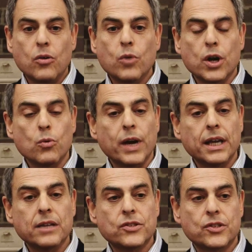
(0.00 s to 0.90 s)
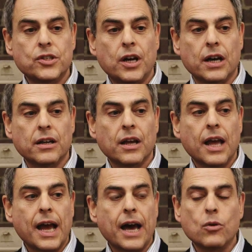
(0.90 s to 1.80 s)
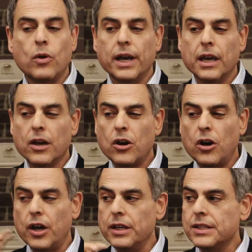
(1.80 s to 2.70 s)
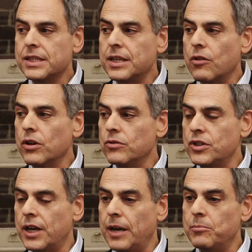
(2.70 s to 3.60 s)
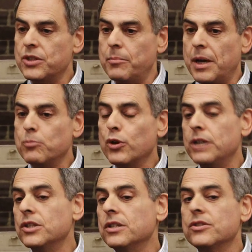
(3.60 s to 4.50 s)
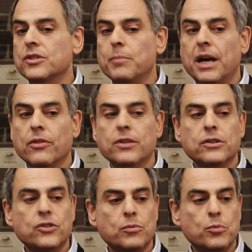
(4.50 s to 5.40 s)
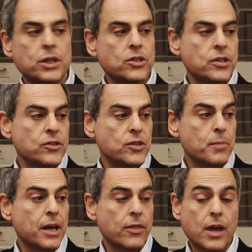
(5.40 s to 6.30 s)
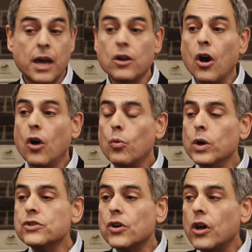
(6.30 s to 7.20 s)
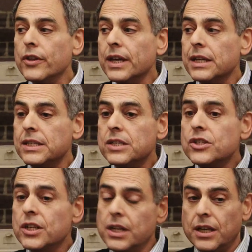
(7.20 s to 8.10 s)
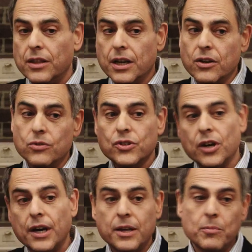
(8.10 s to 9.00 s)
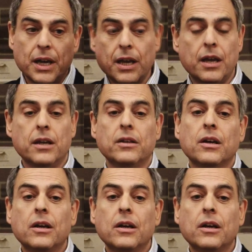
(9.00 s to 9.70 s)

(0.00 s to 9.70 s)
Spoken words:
Where do I get stuck? How do I get caught in stereotypes? Am I prejudiced about this or prejudiced about that? What's all the conditioning that goes on in my head?